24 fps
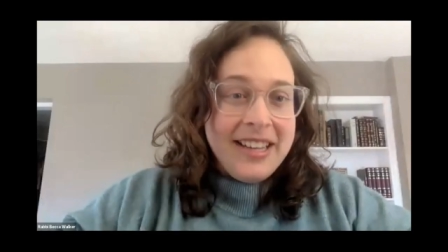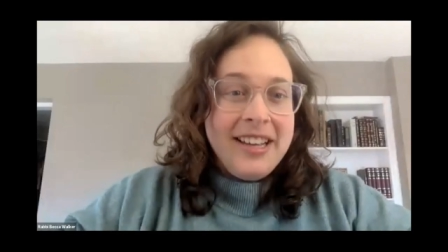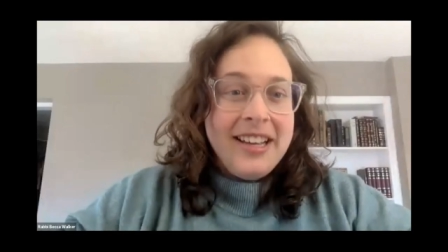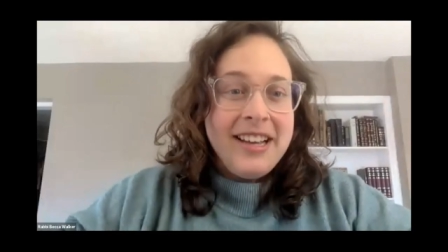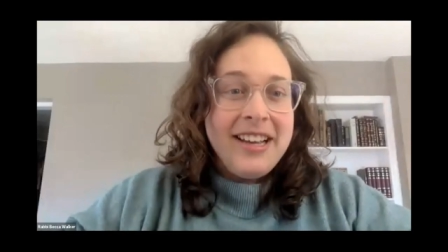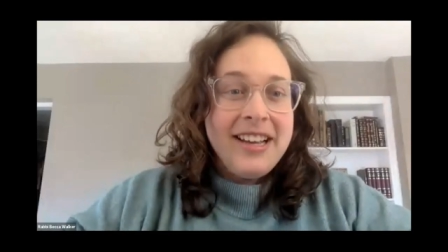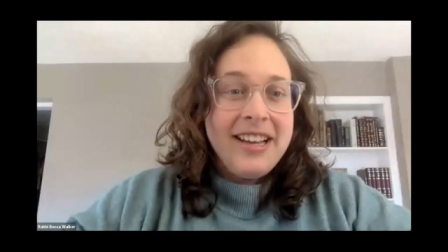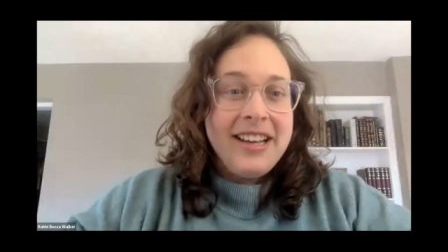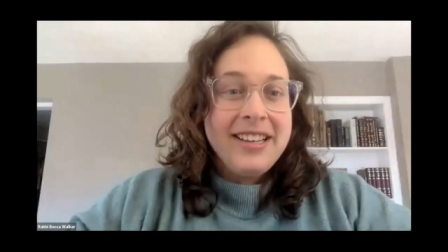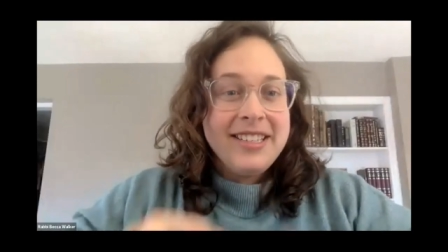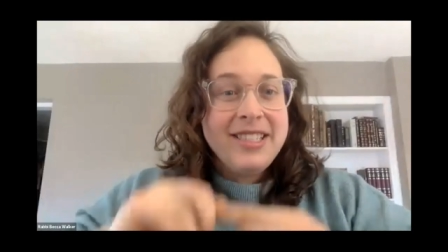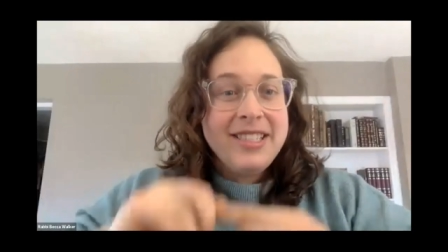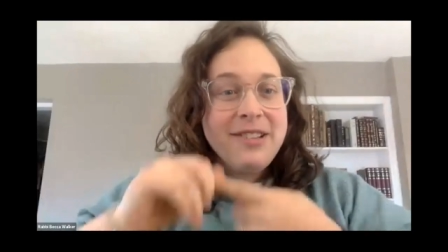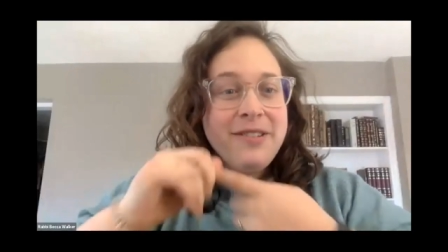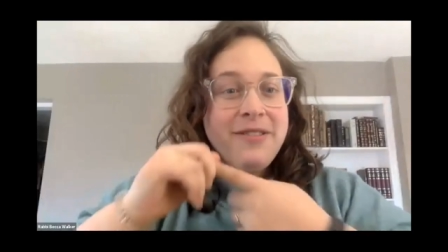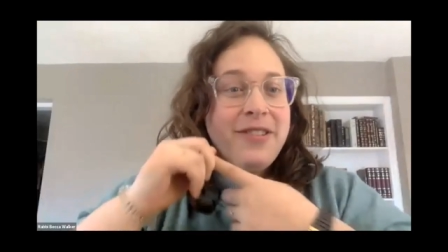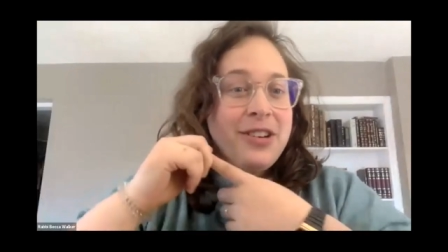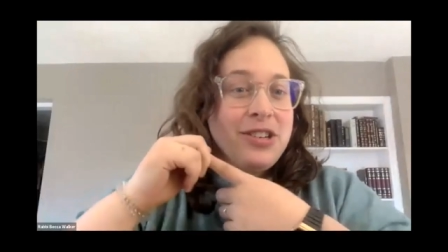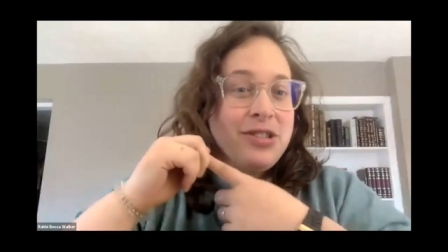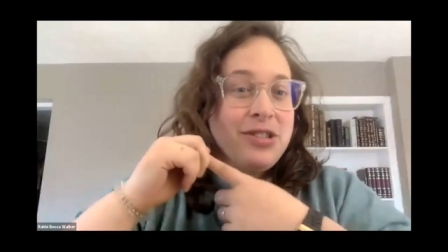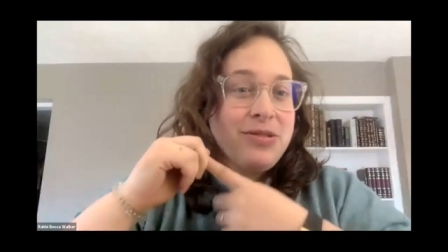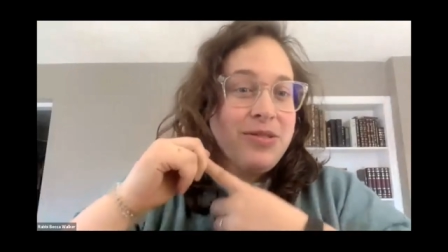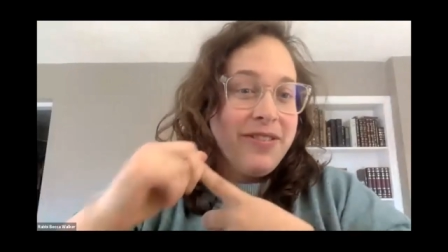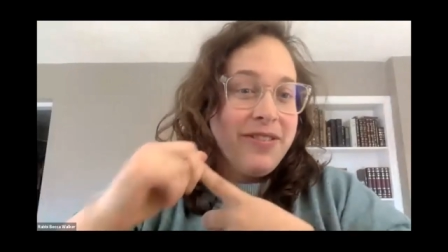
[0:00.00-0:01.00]
Uh, so
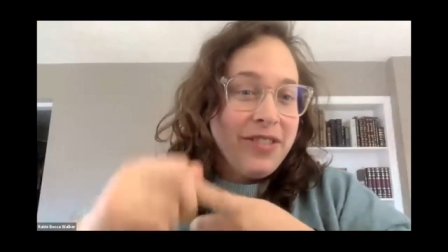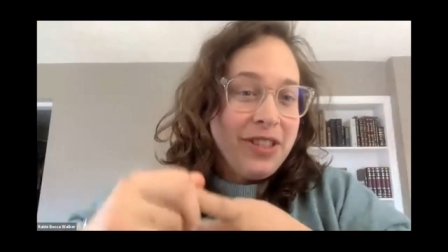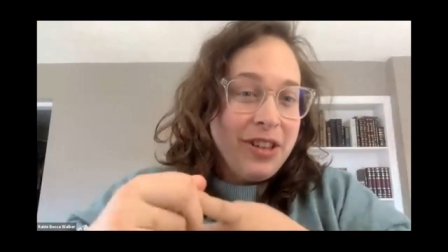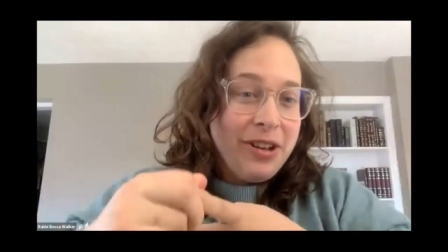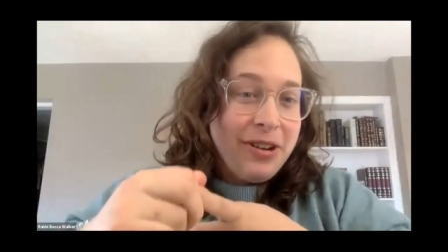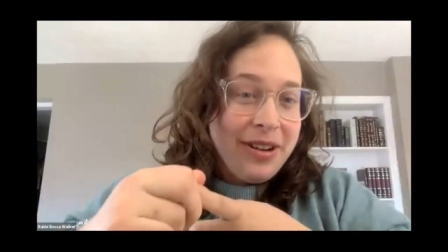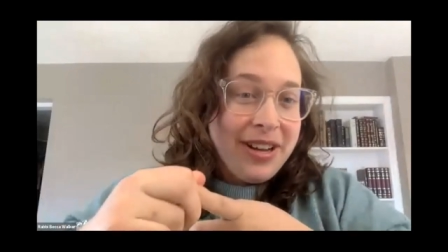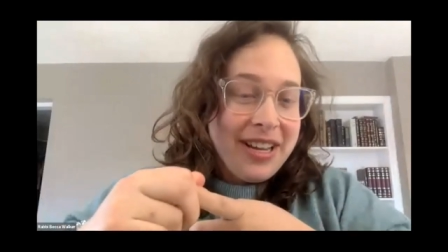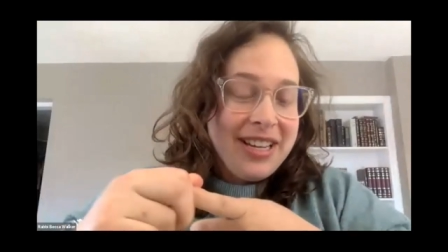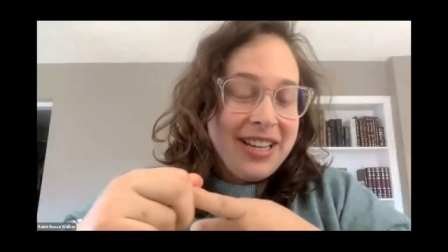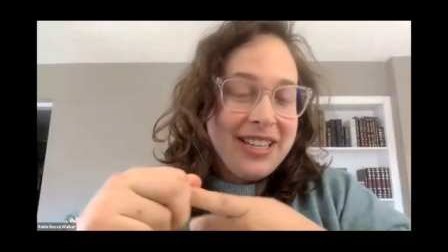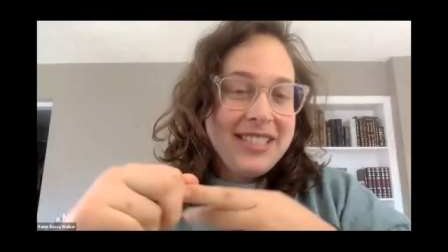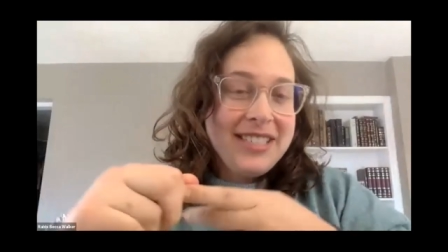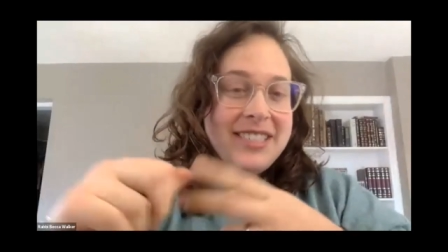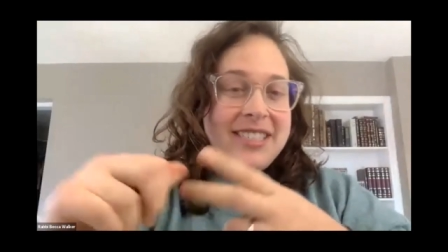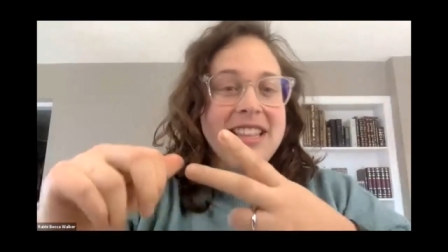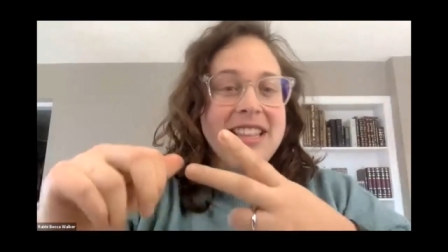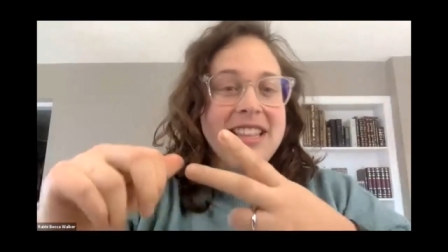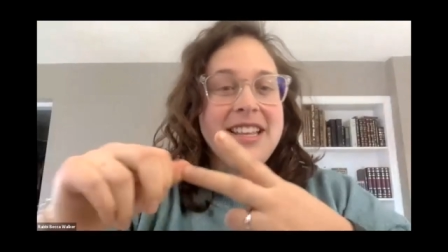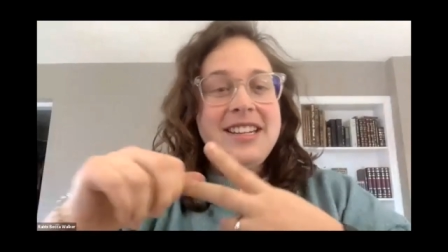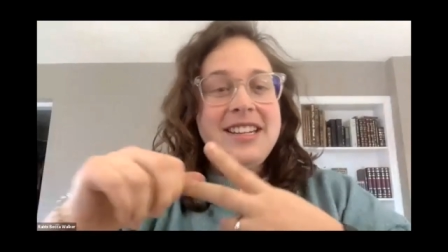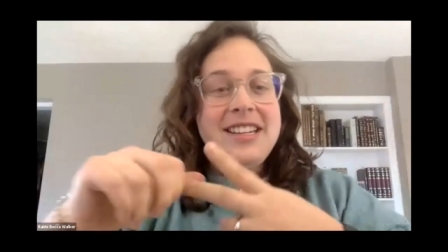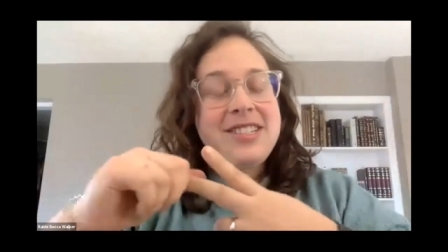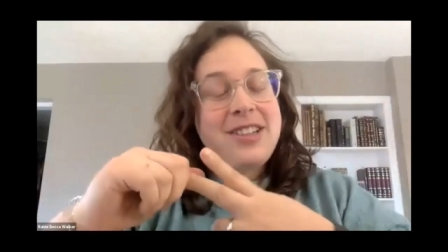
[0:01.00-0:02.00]
first we have locusts,
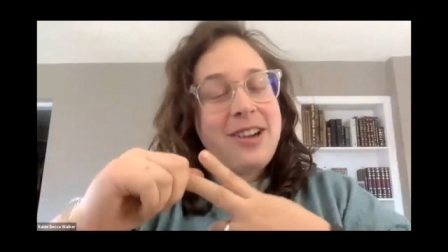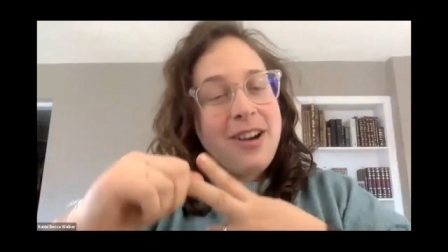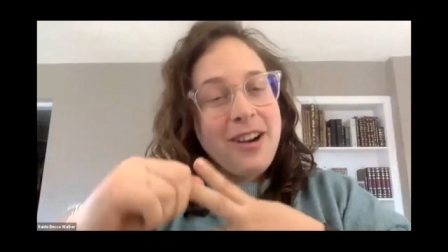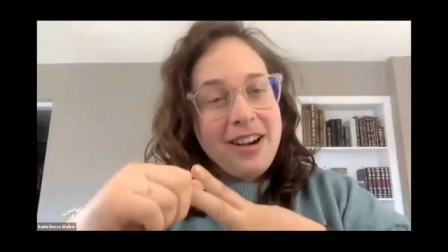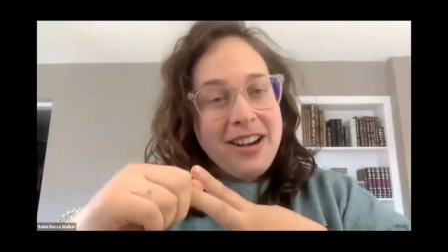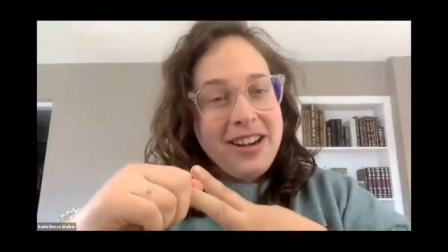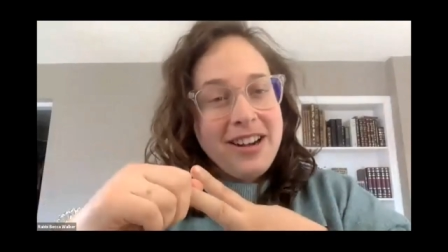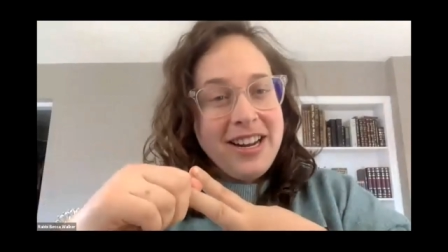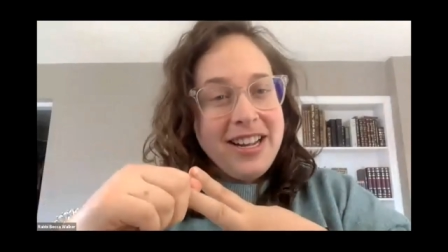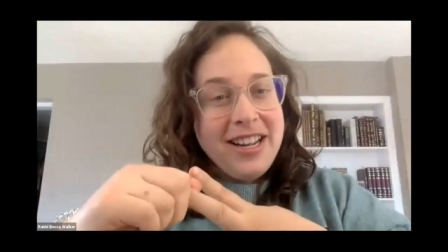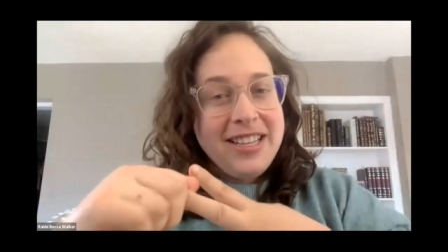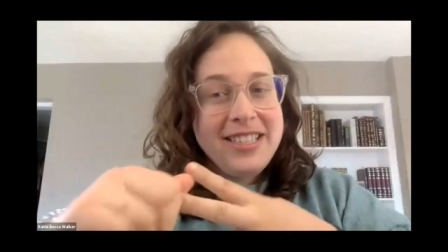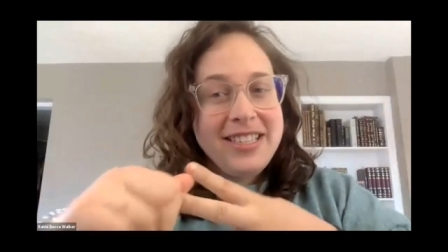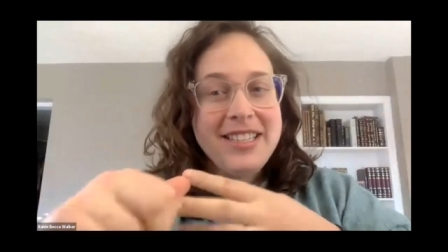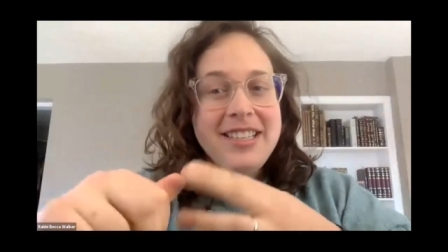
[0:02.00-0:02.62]
and then darkness,